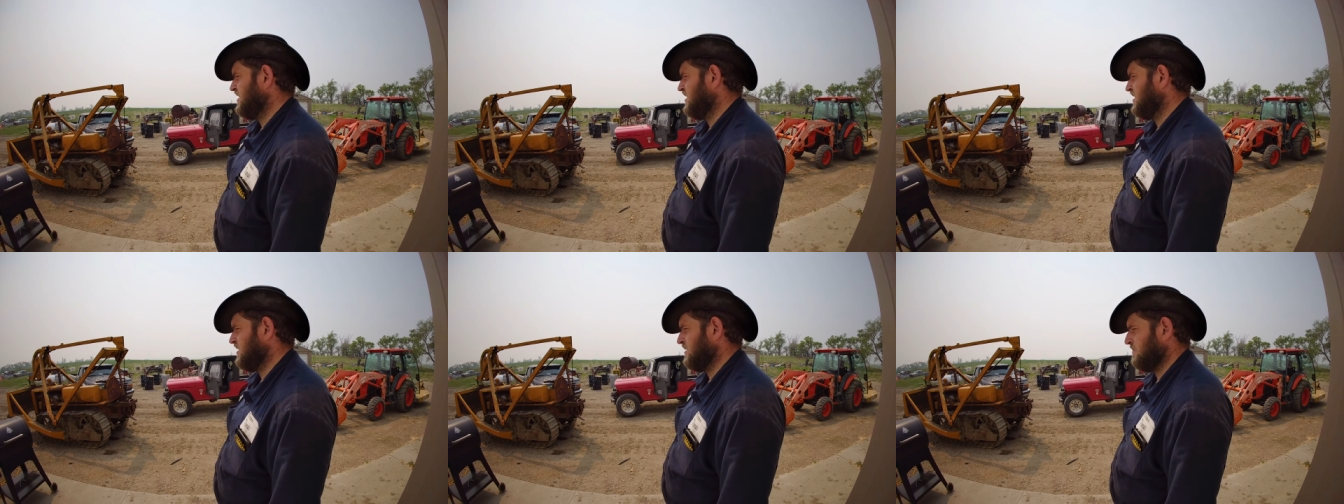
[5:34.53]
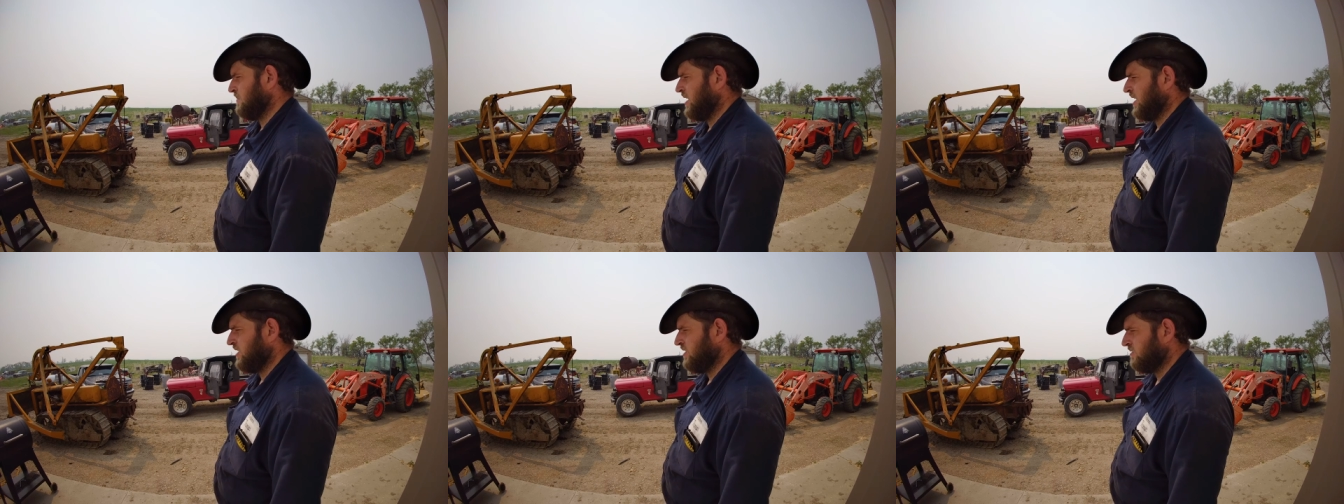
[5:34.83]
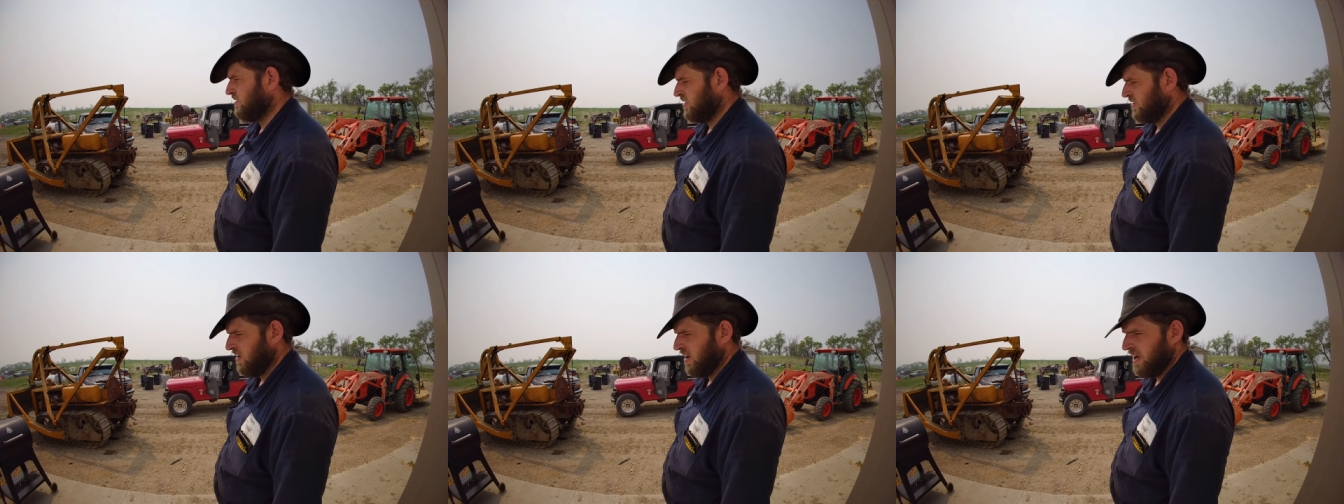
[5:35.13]
And by
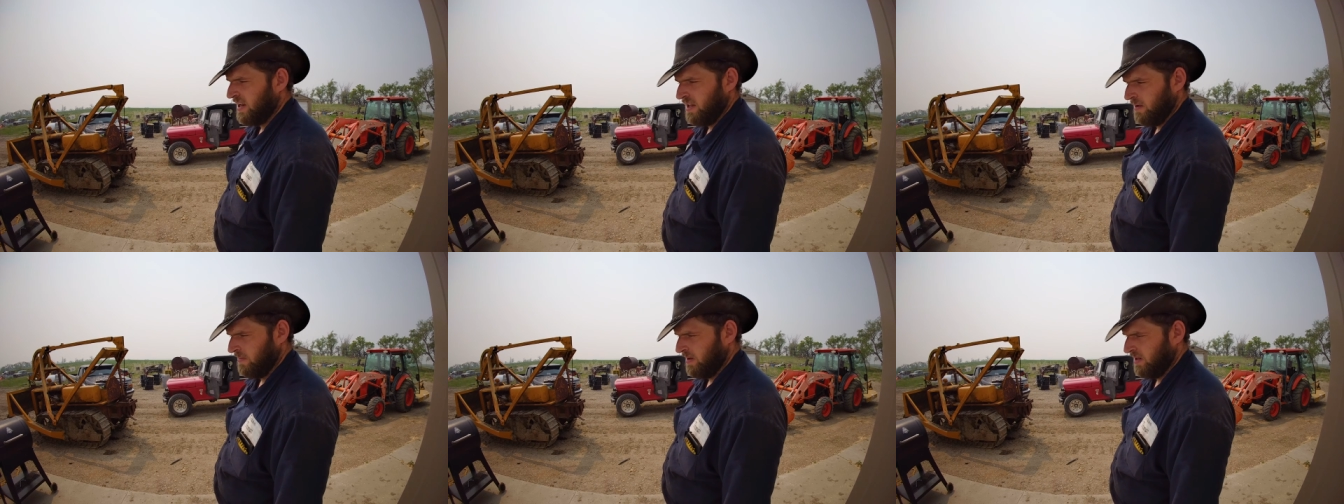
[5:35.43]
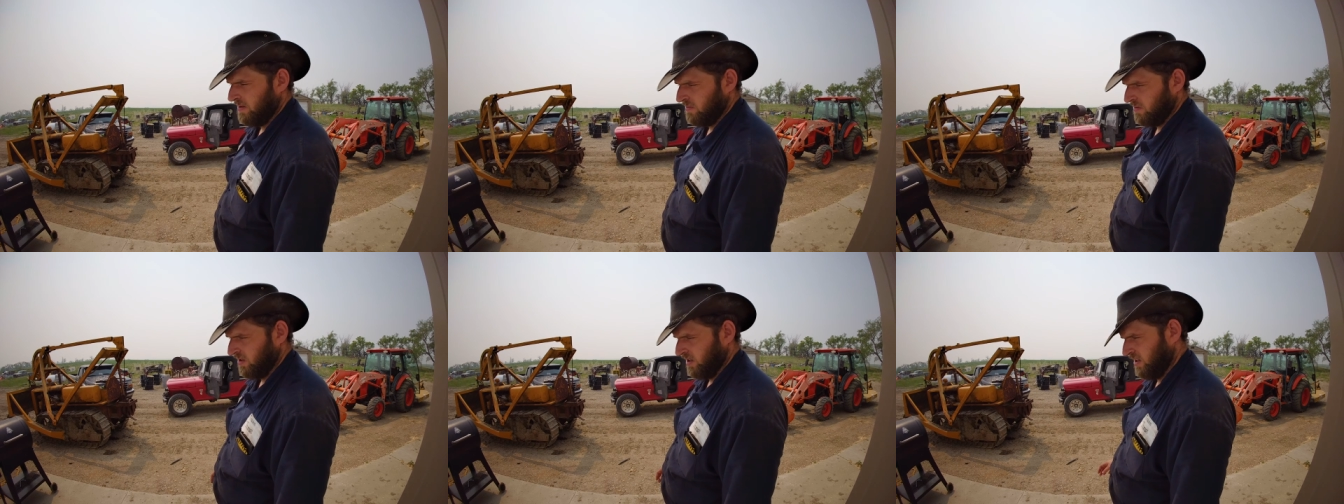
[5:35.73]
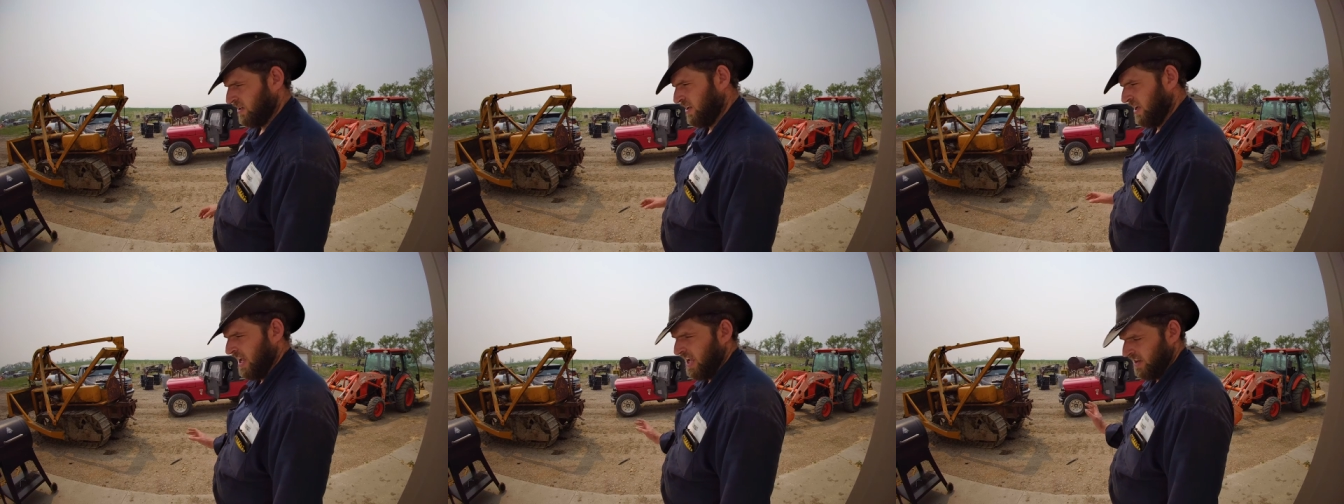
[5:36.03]
do it right, I mean we're
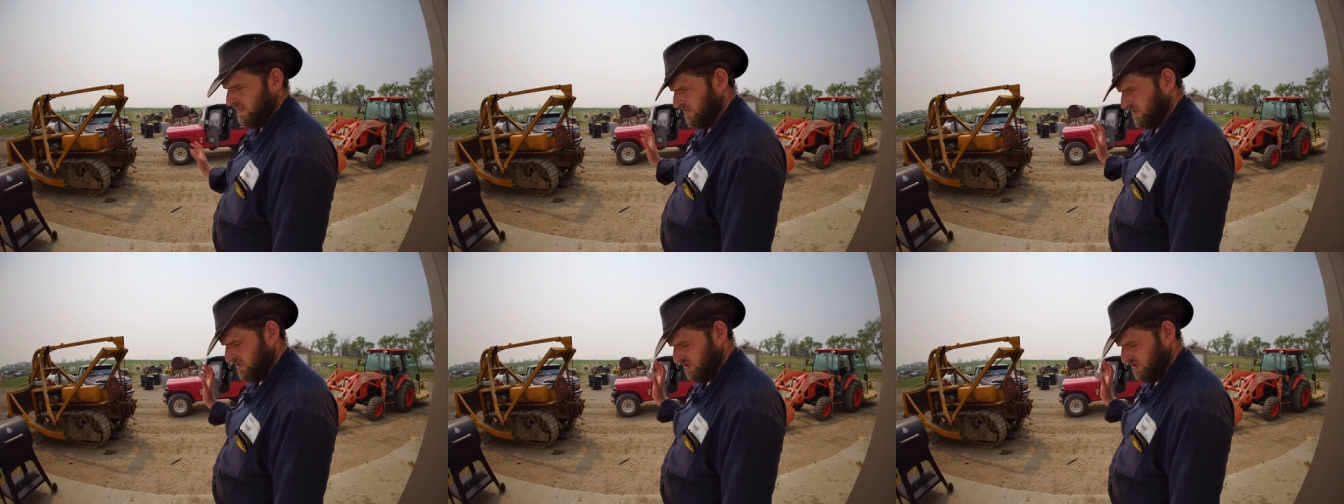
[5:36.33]
going to have